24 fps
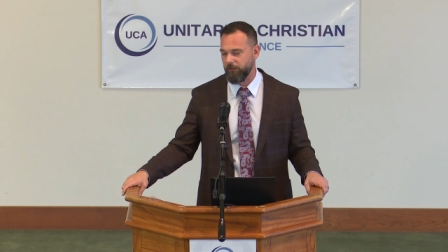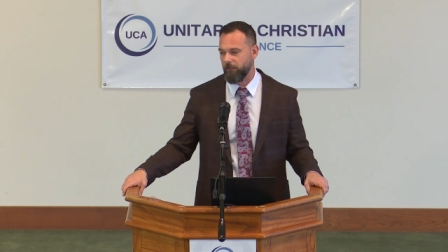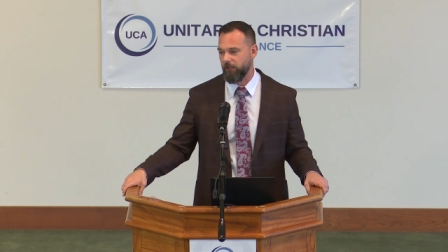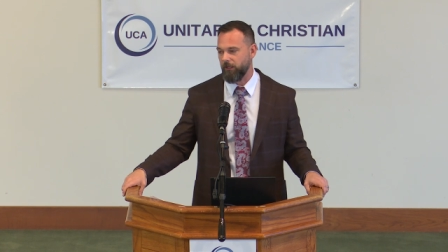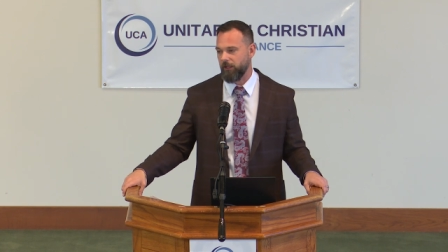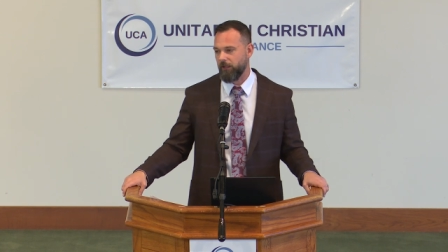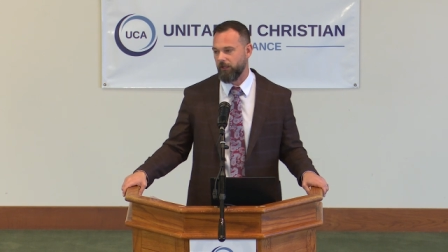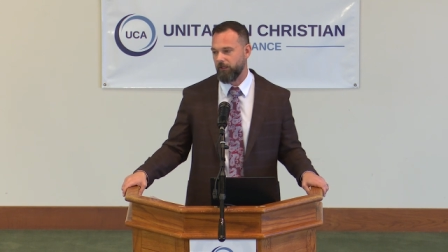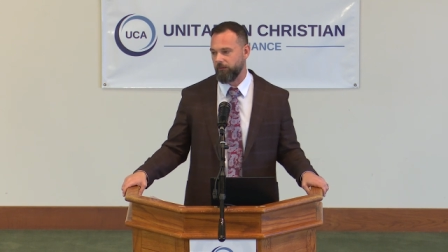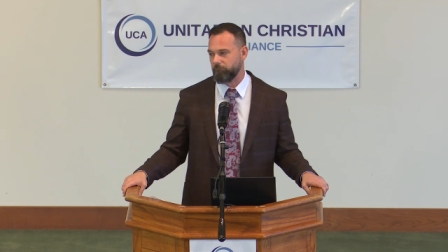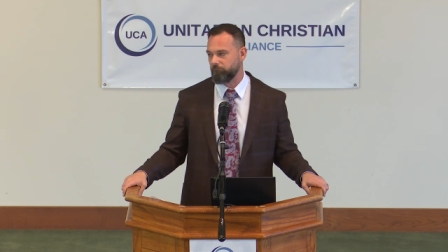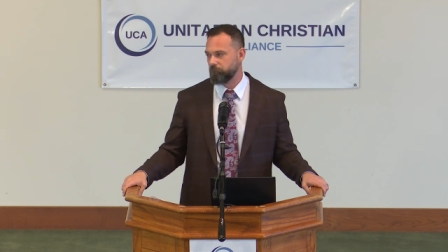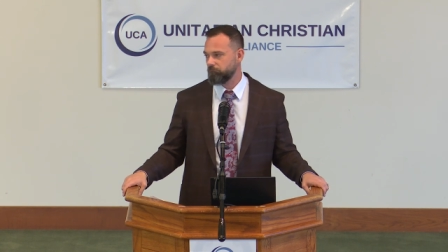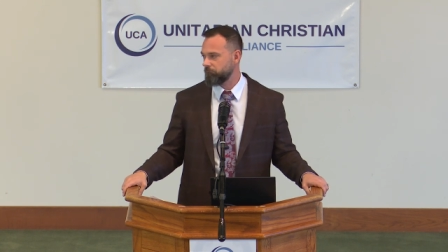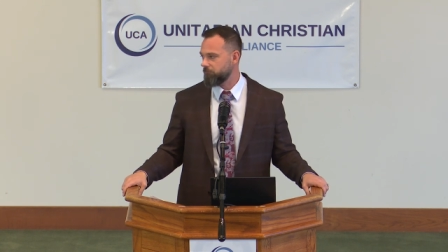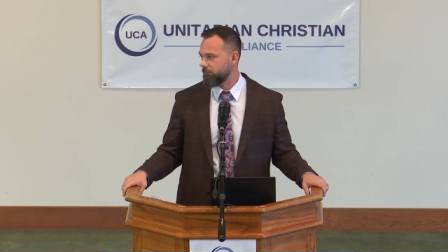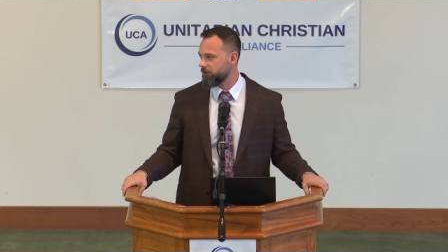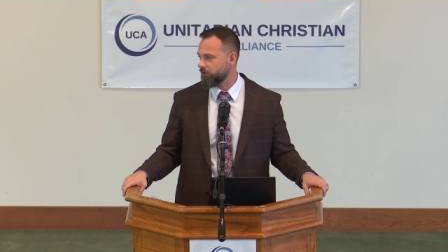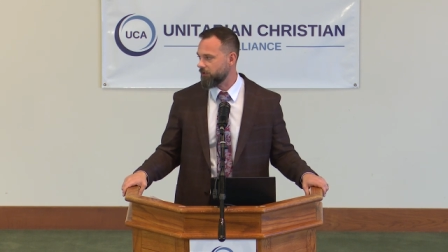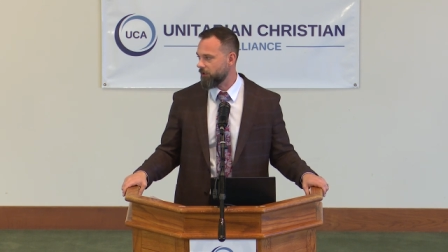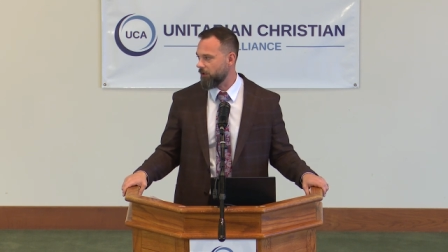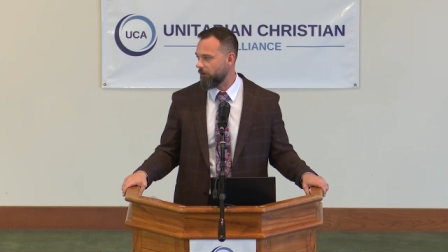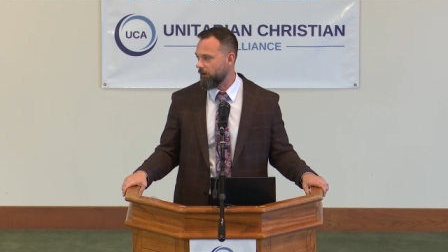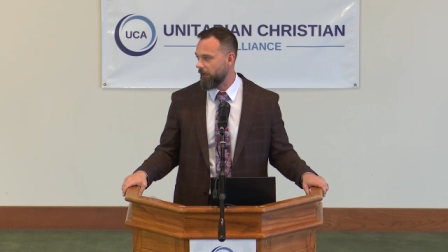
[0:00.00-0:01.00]
Um,
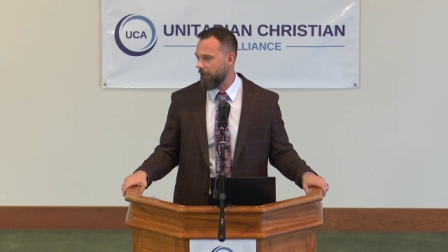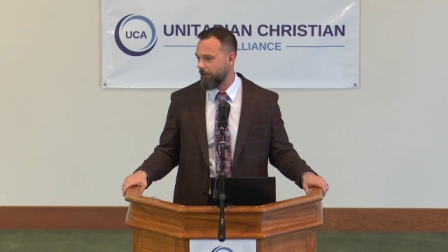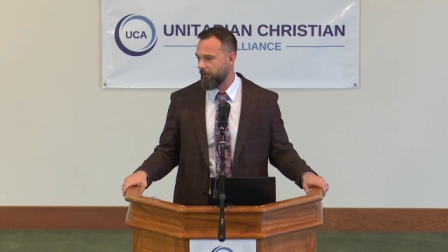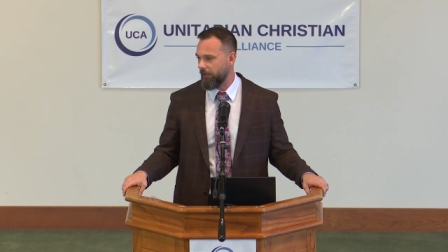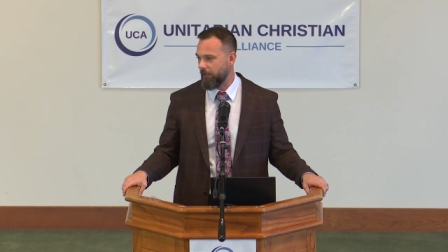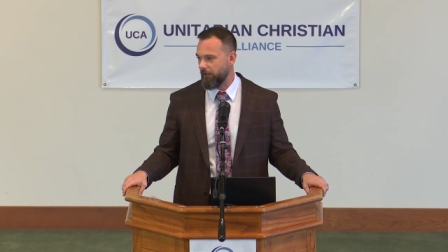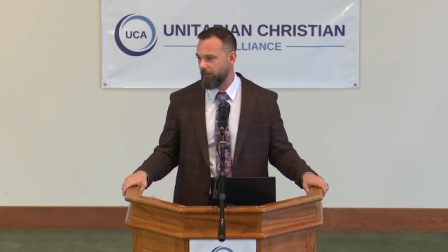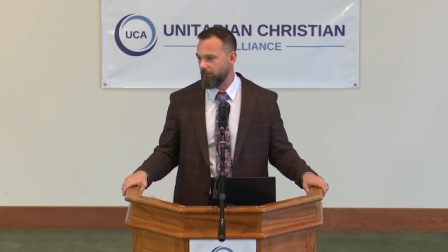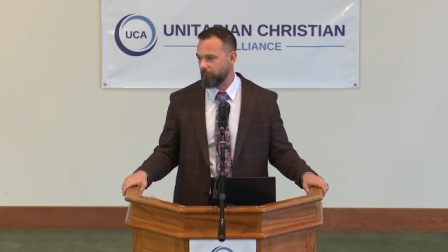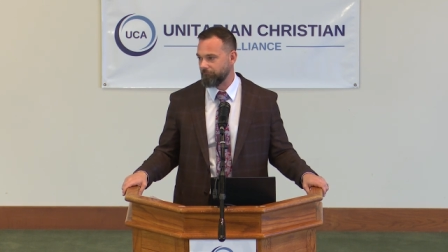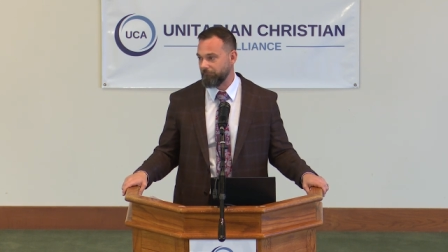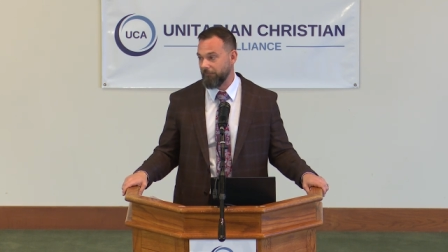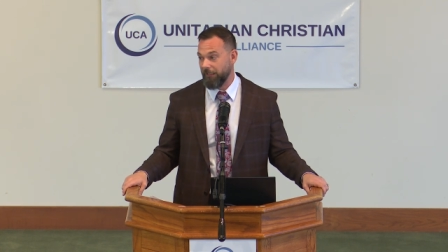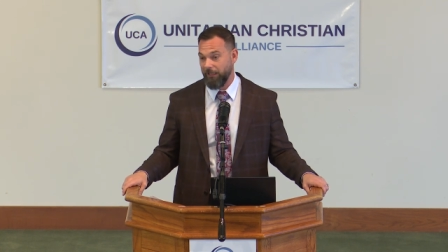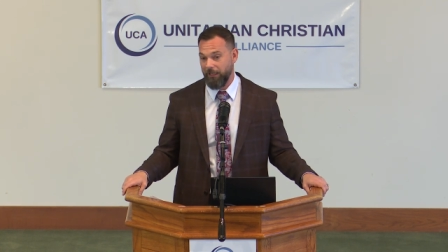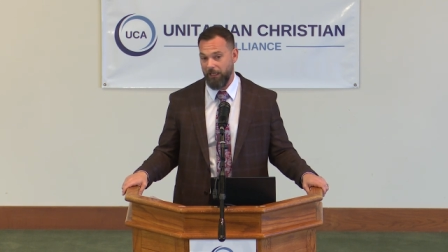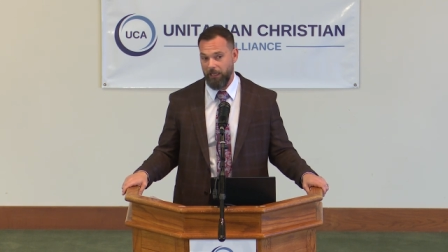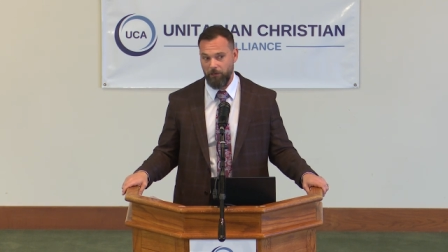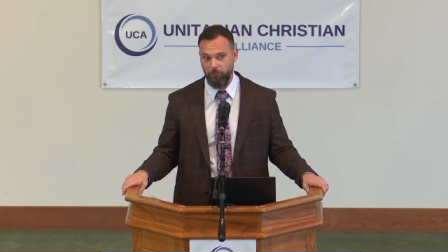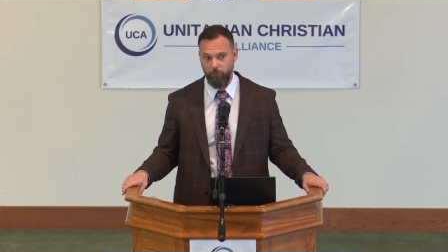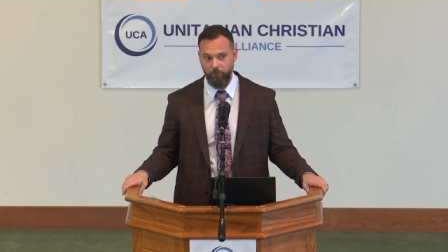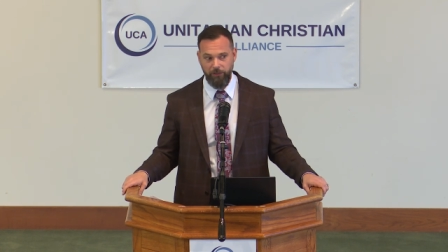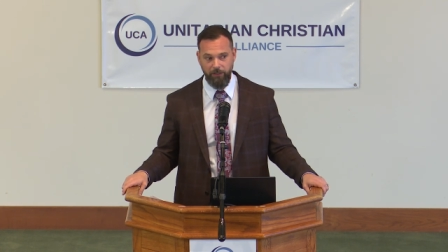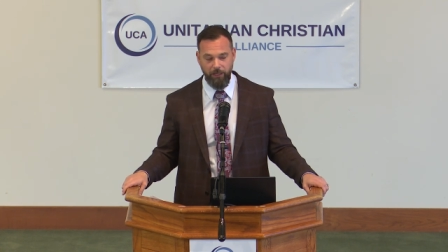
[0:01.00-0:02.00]
so I,
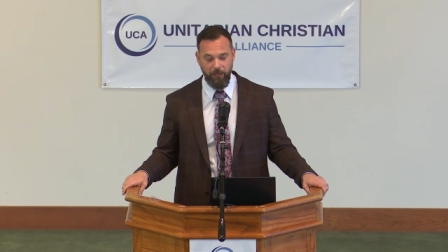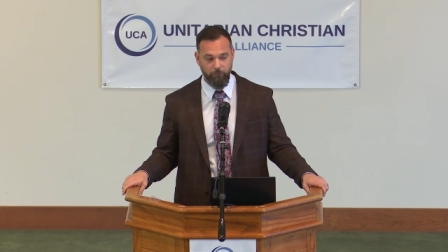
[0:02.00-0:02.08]
I, would,